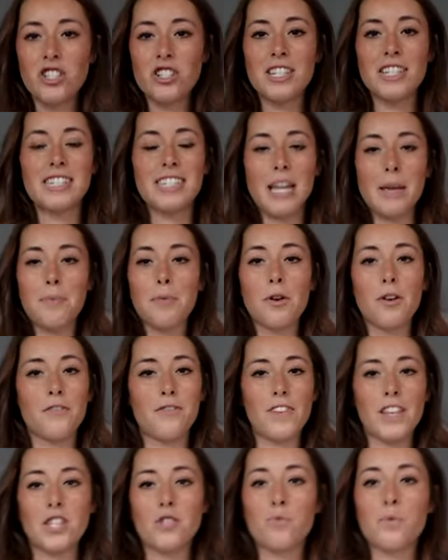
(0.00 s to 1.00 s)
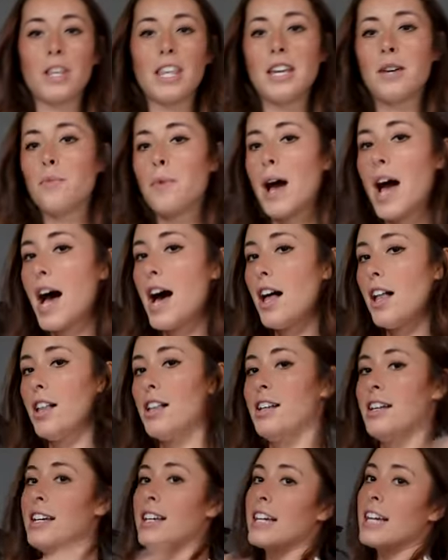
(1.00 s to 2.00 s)
a staple. It fits really well.
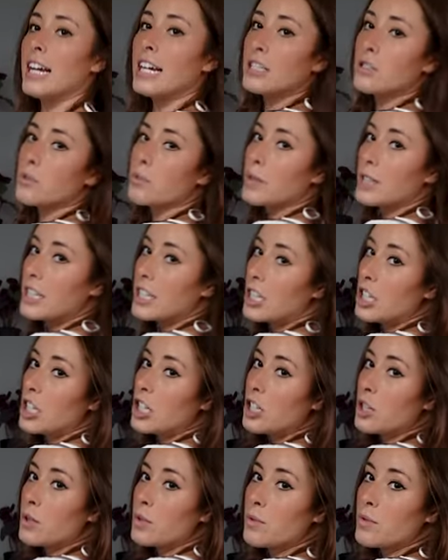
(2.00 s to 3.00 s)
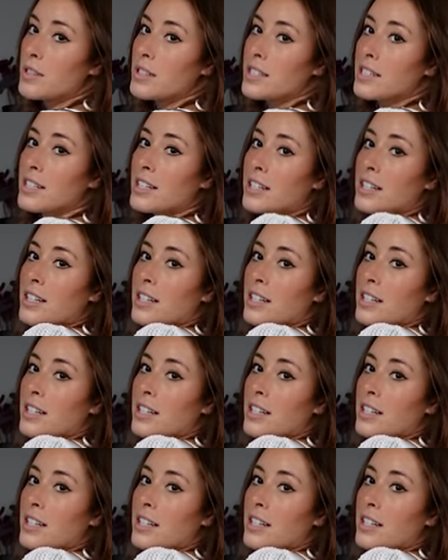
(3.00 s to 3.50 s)
It's really cute